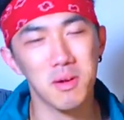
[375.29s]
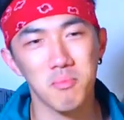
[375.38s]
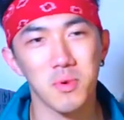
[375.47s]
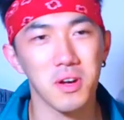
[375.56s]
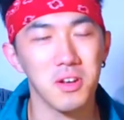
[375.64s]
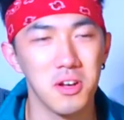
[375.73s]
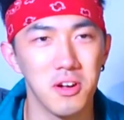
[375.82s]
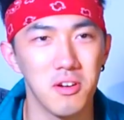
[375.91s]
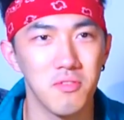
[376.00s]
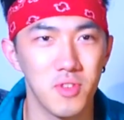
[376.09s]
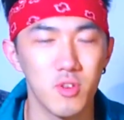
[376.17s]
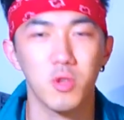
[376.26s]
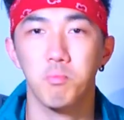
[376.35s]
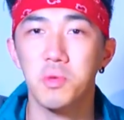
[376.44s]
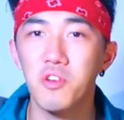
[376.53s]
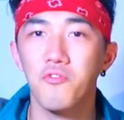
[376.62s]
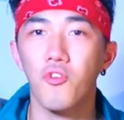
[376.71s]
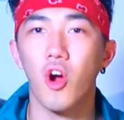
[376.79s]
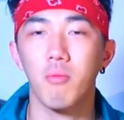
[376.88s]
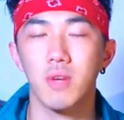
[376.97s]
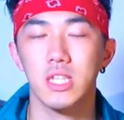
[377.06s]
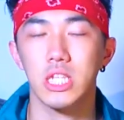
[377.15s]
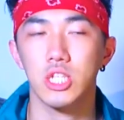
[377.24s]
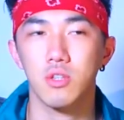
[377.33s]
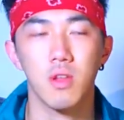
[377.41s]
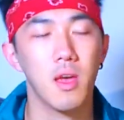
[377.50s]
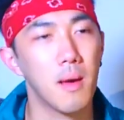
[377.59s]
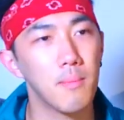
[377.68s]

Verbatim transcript: but uh, there's a beautiful harmonization.